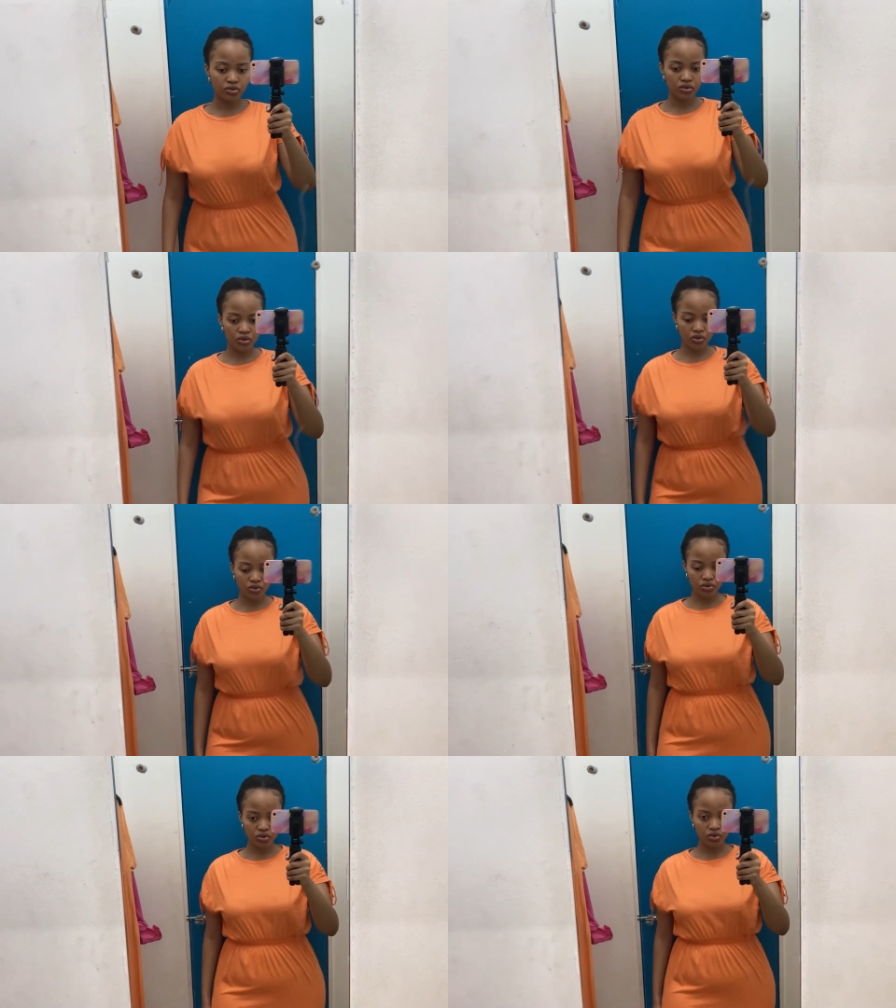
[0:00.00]

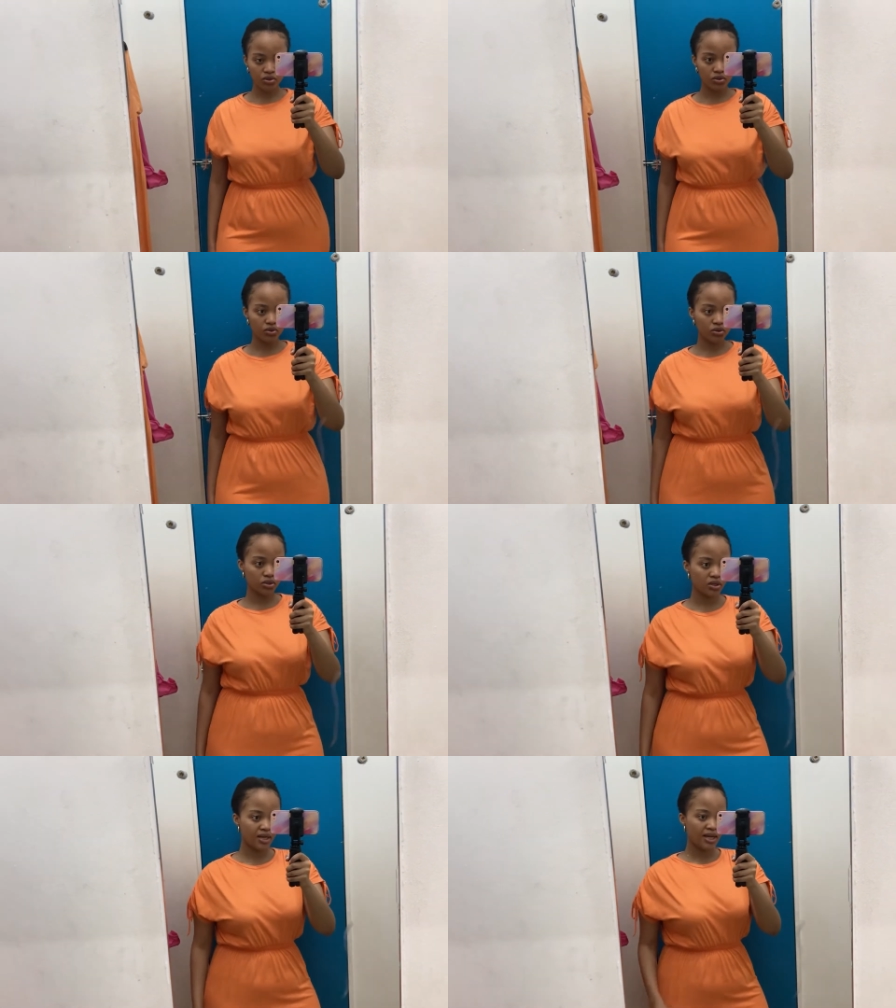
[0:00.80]
Cute, cute.
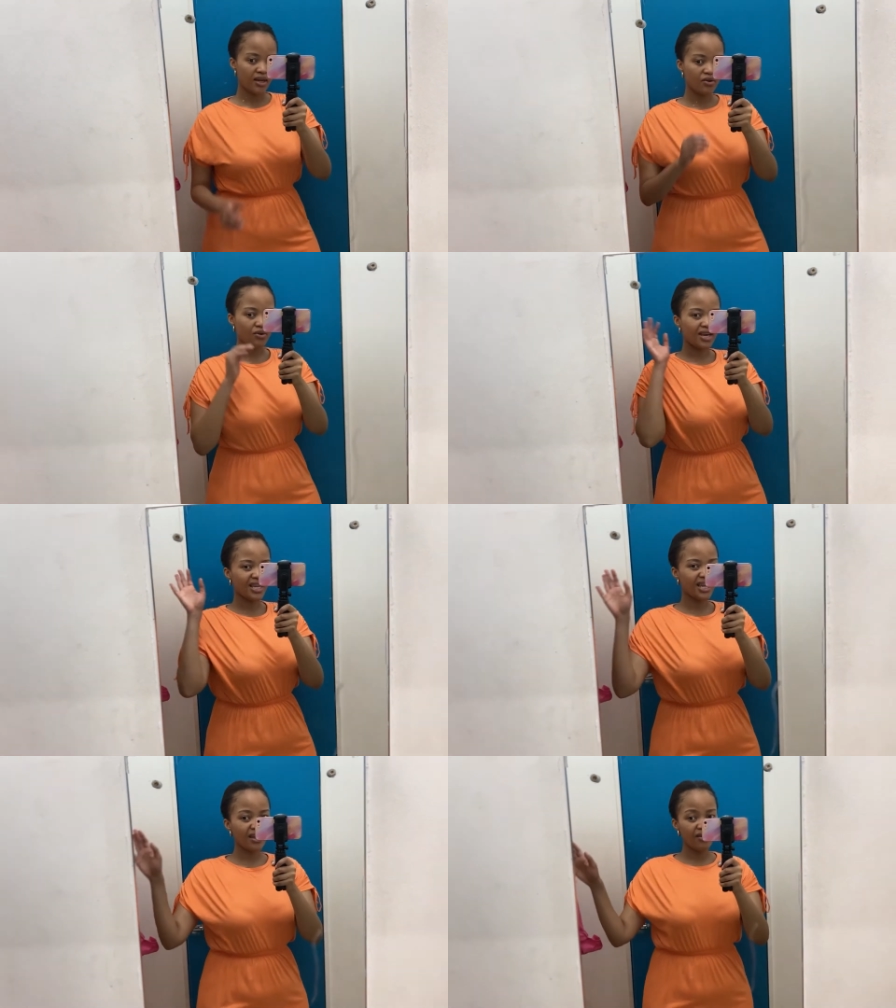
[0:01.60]

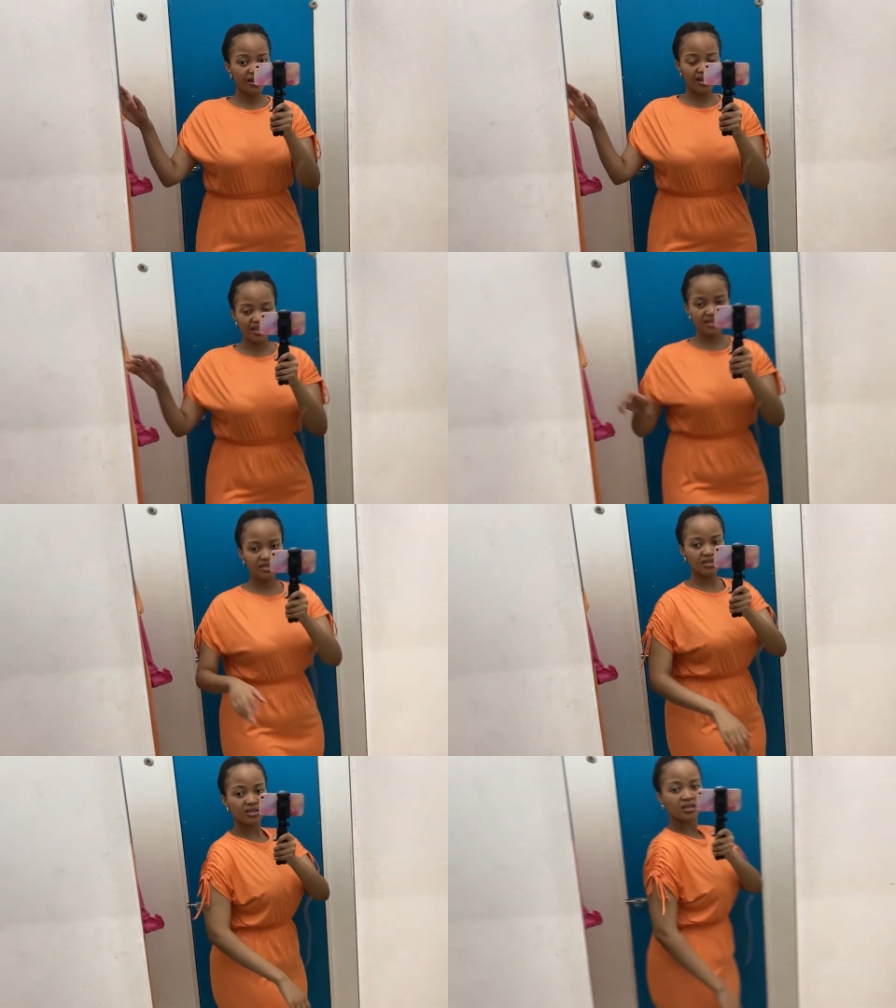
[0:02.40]
Running
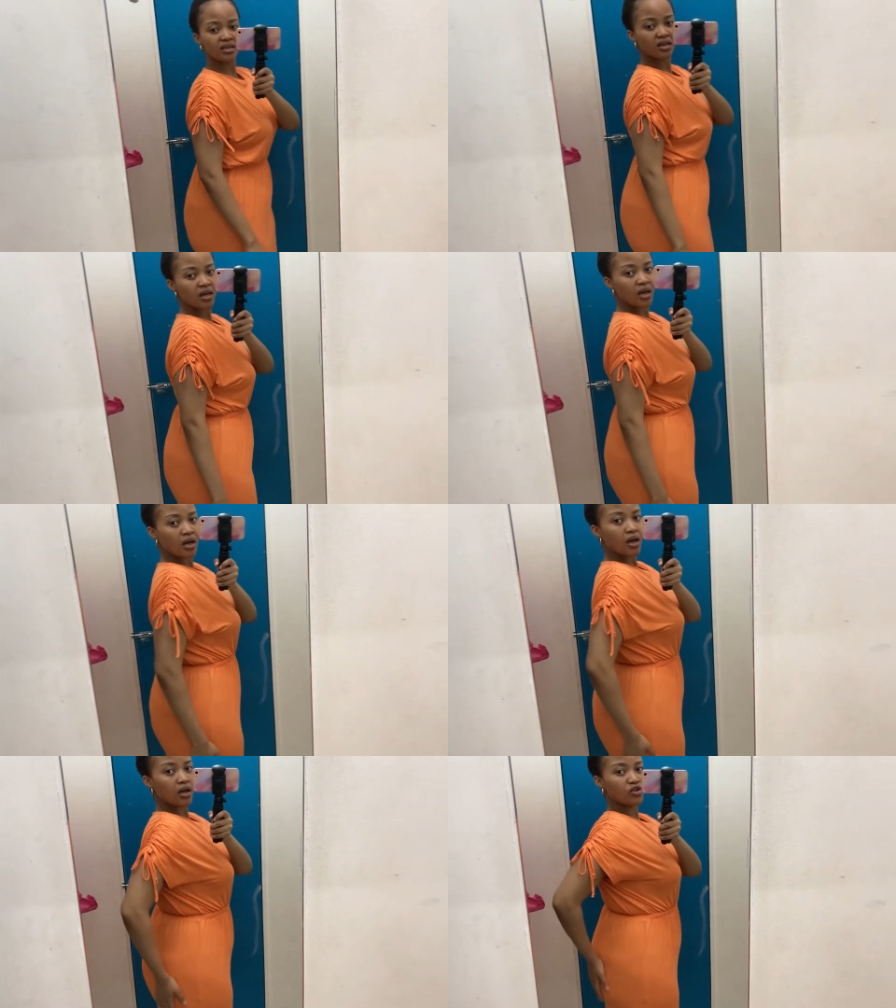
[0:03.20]
errands
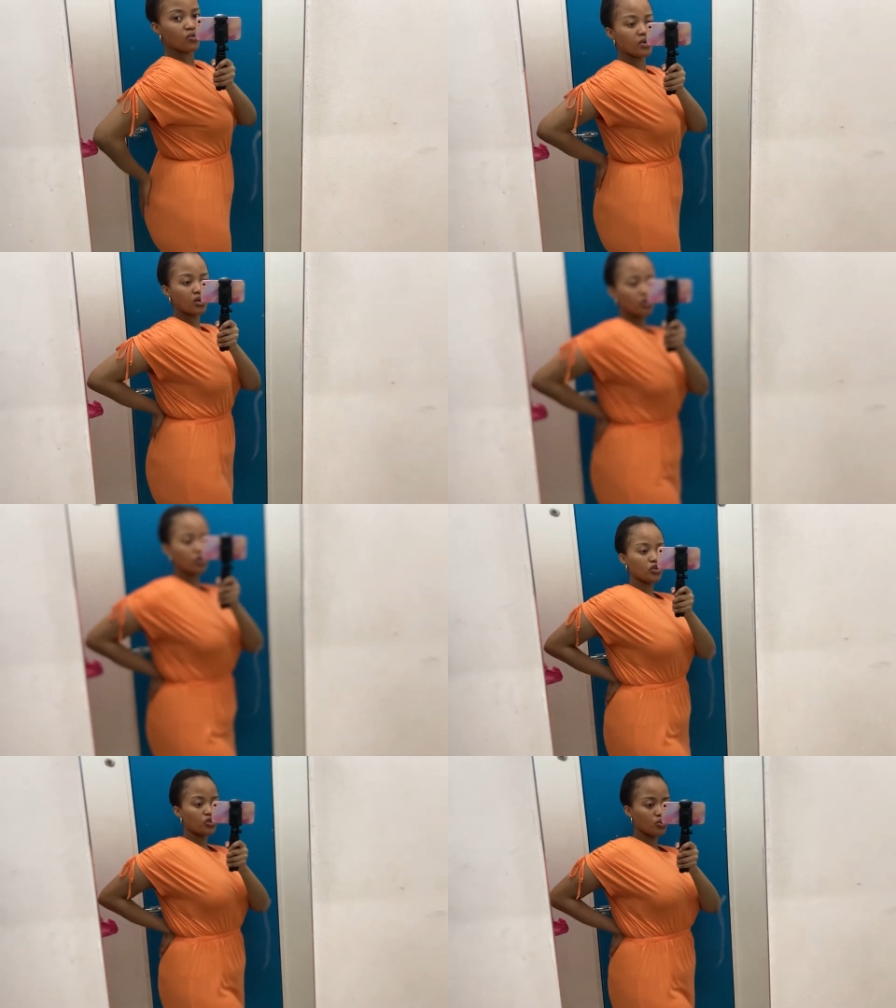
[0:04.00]
and you want to look
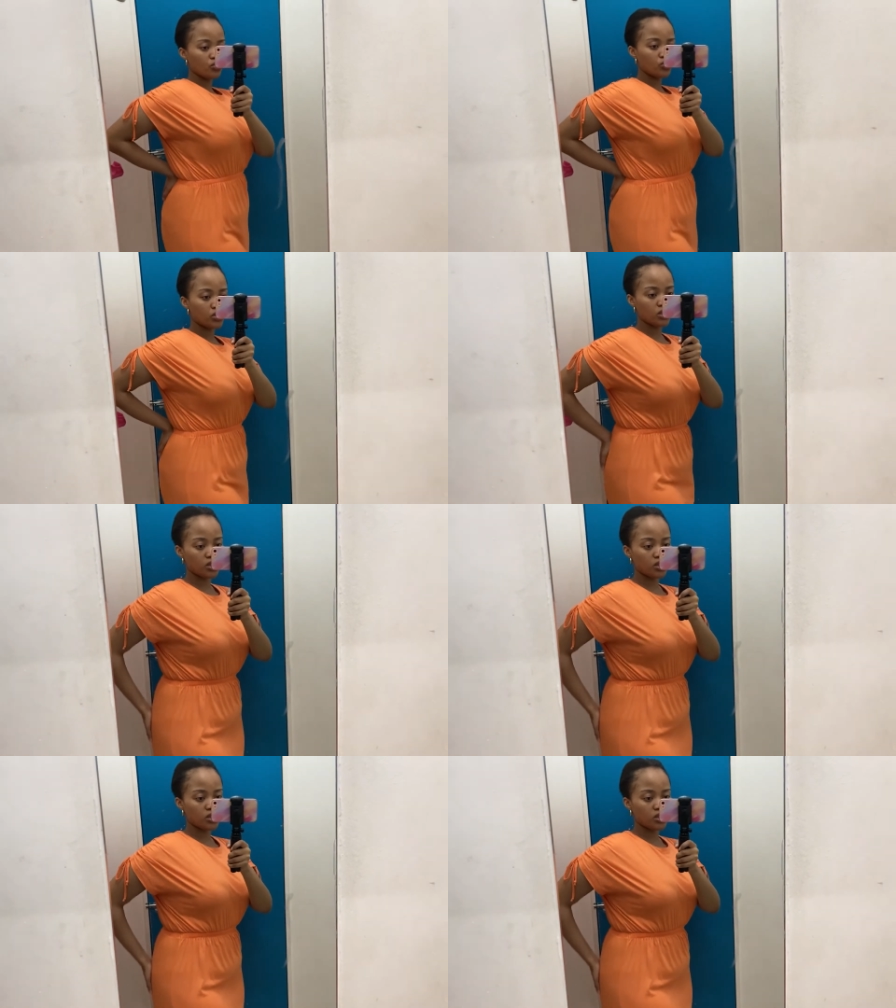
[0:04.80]
cute